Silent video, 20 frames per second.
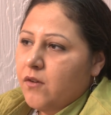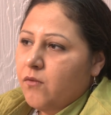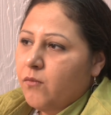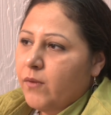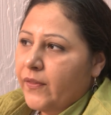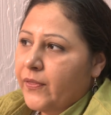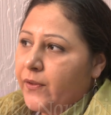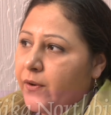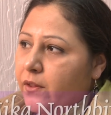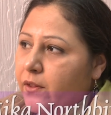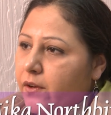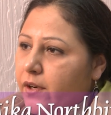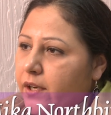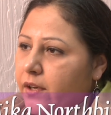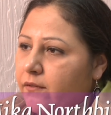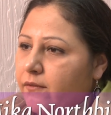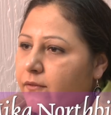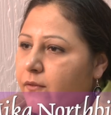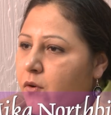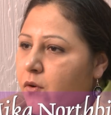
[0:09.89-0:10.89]
what they're
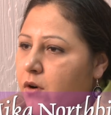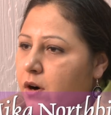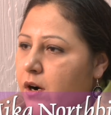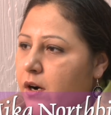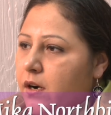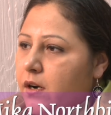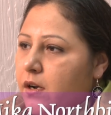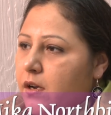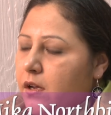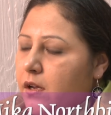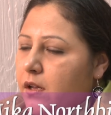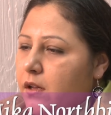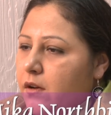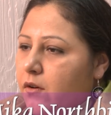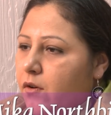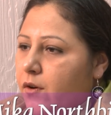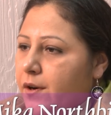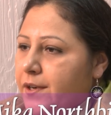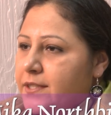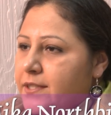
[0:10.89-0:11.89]
looking for
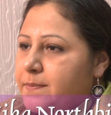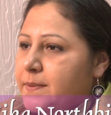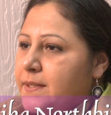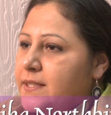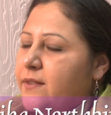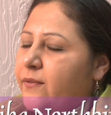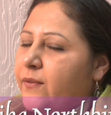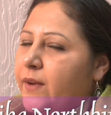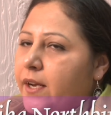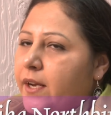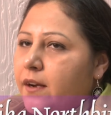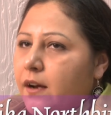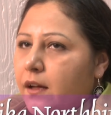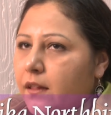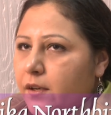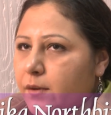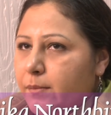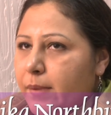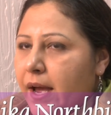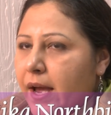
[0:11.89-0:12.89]
or a specific
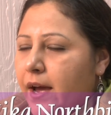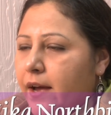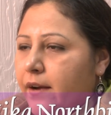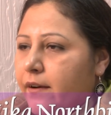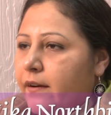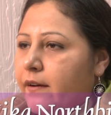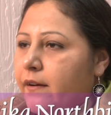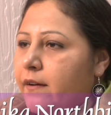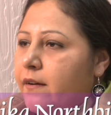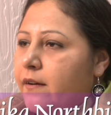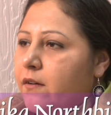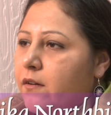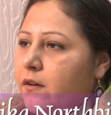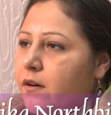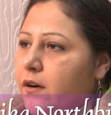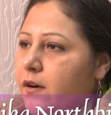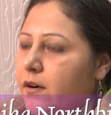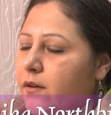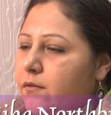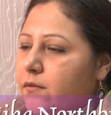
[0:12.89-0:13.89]
color pattern
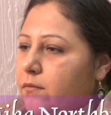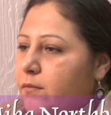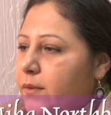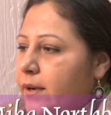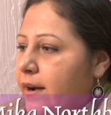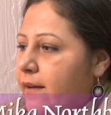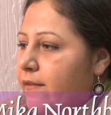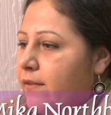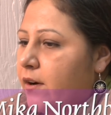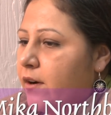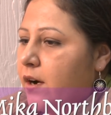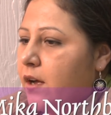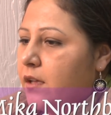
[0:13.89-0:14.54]
or whatever.